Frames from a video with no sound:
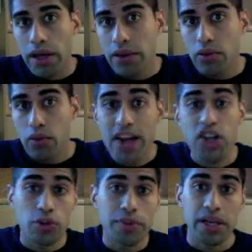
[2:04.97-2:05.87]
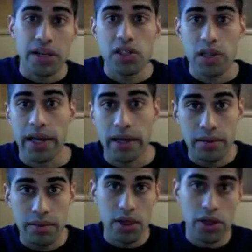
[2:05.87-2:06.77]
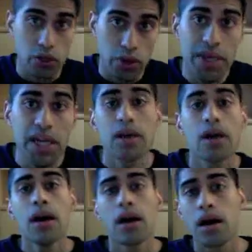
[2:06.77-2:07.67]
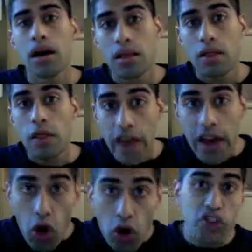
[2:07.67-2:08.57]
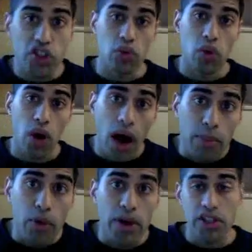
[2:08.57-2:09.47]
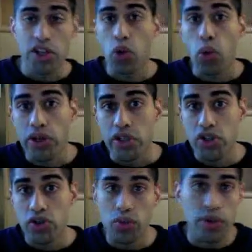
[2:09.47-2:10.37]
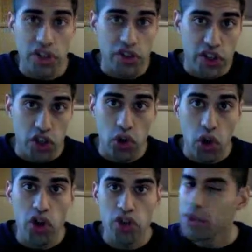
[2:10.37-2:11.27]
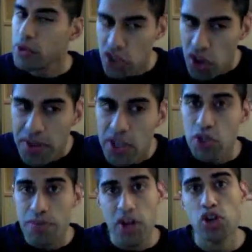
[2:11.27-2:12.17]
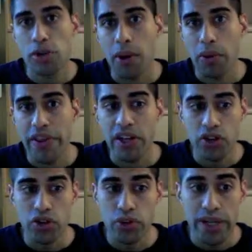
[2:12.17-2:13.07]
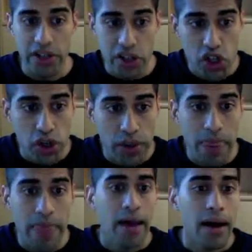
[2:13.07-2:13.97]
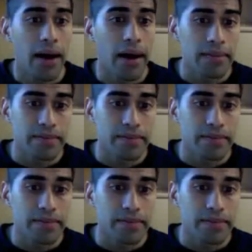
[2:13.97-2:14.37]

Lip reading: rational beings like you and me, they also operate in accordance with these physical laws, but there's something special about what they can do in addition. I